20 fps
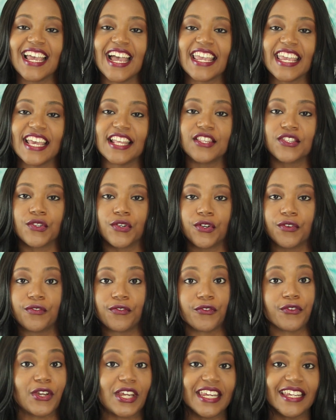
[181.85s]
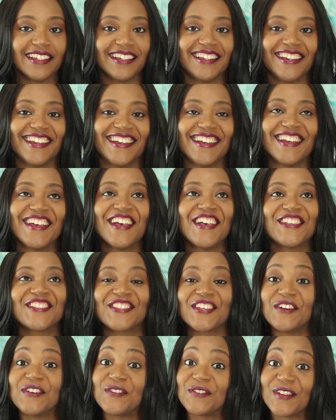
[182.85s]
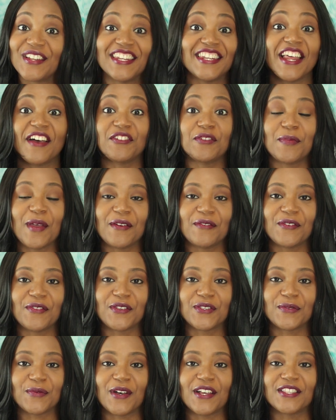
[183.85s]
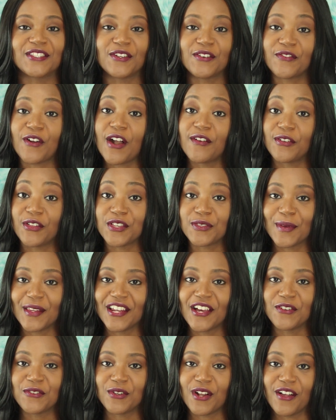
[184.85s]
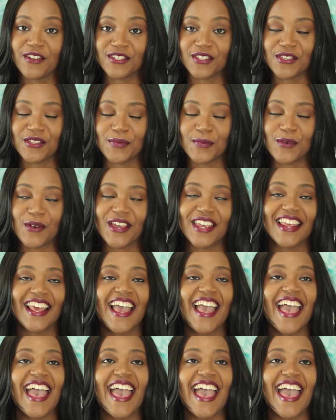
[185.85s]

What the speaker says: EINs are free. So I didn't have to pay for this one. So far, I've only spent $100 at this point.